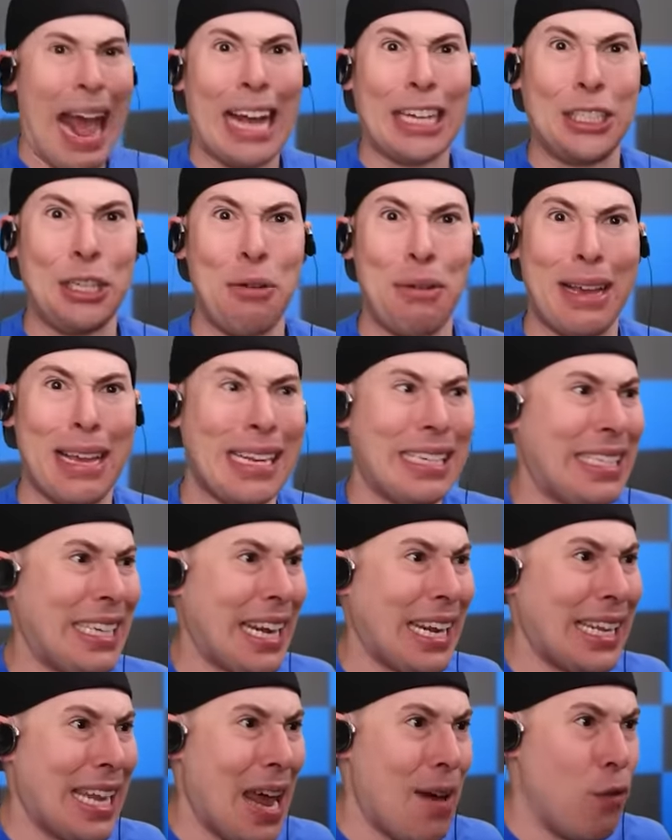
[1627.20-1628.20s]
as you can
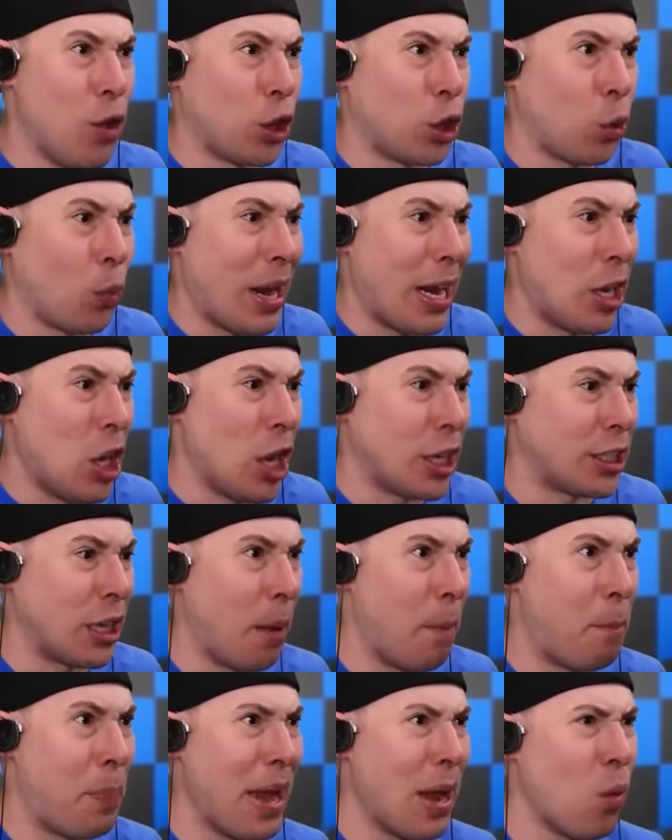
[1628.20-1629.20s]
see, level three looked
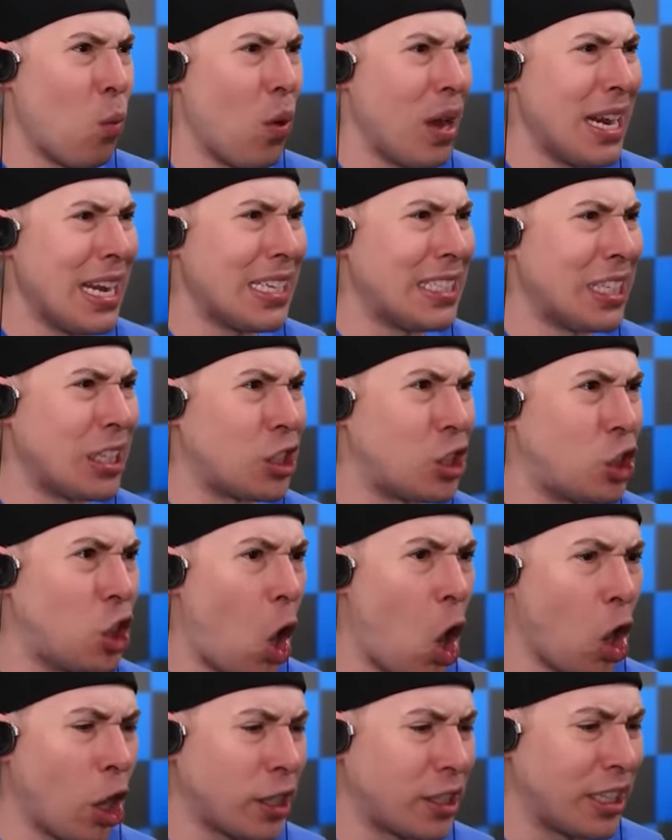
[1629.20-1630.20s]
a bit... What is this
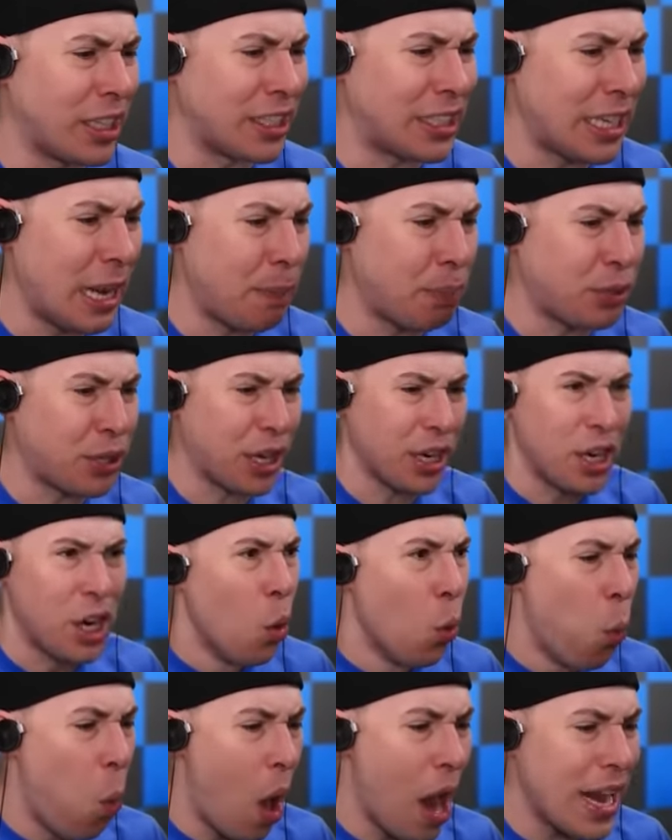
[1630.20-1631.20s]
dark deception?
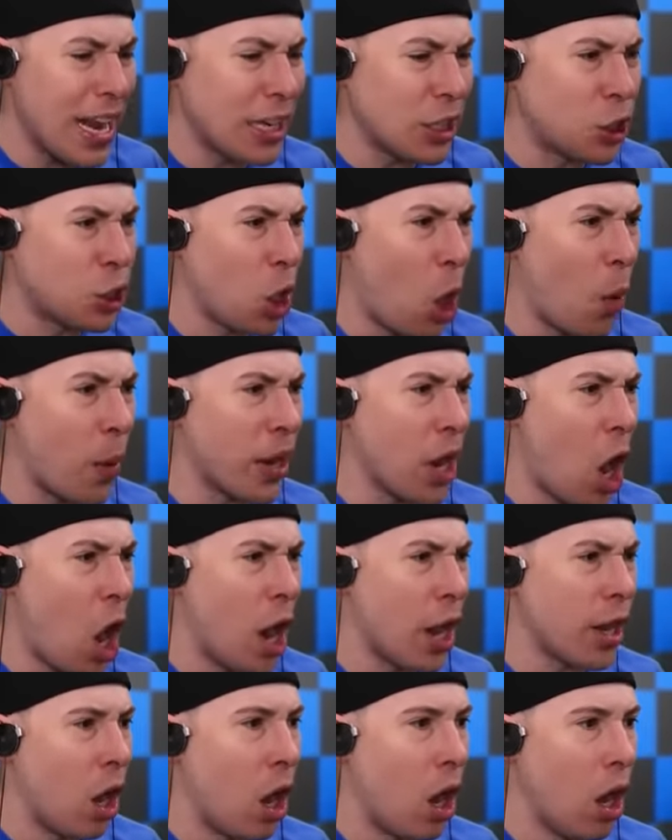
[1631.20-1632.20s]
What is going
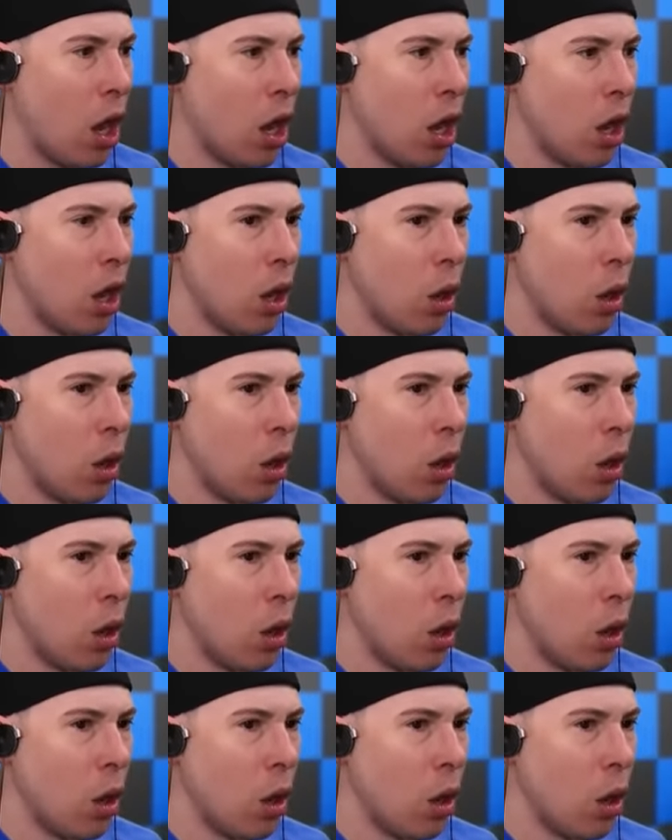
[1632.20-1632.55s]
on? Oh,